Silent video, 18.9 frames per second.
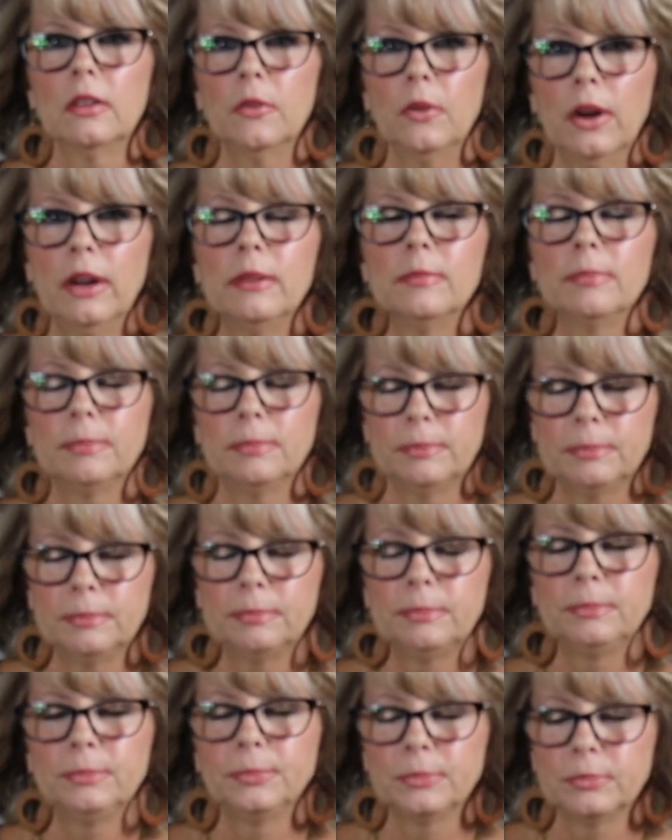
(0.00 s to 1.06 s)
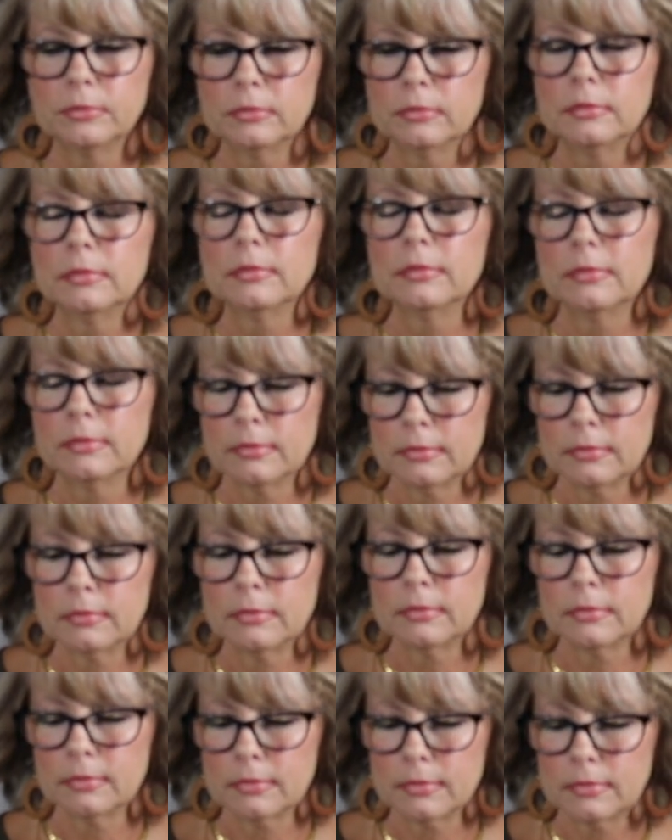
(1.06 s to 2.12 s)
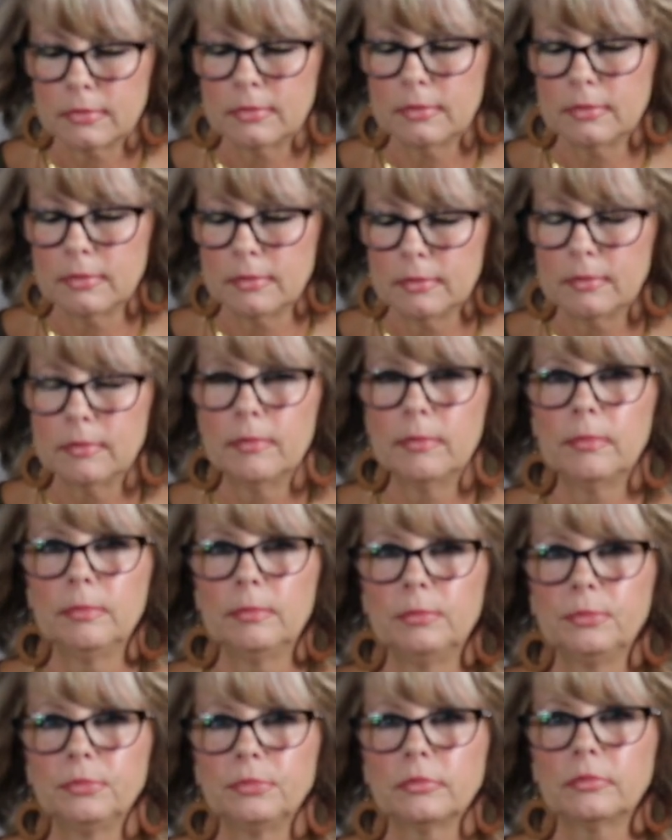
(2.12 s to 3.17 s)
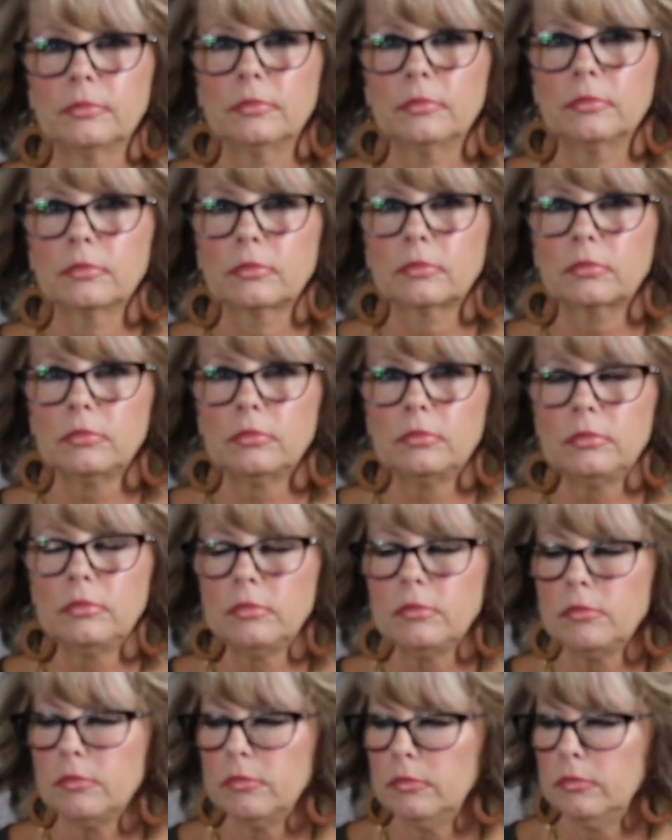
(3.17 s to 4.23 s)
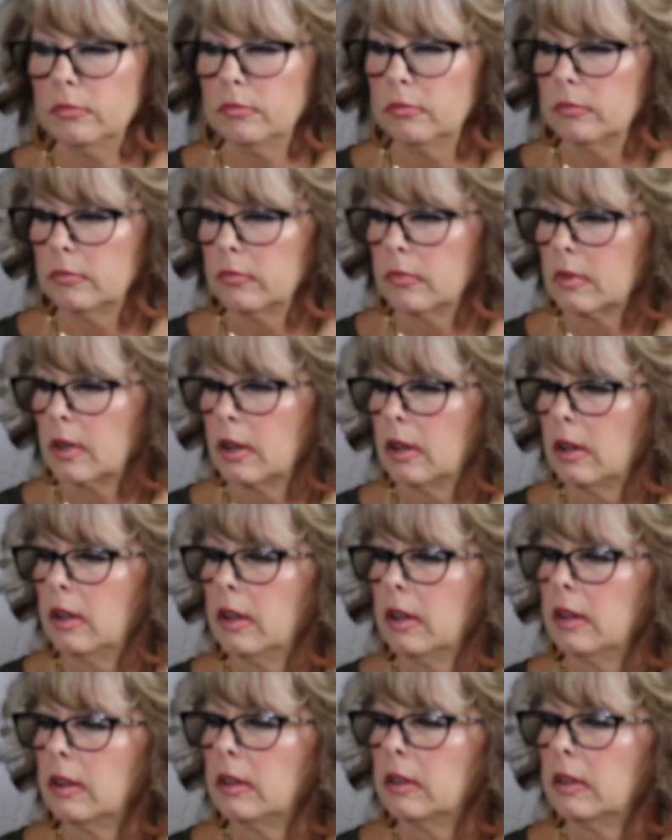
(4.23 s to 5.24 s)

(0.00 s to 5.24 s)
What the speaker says: (silent)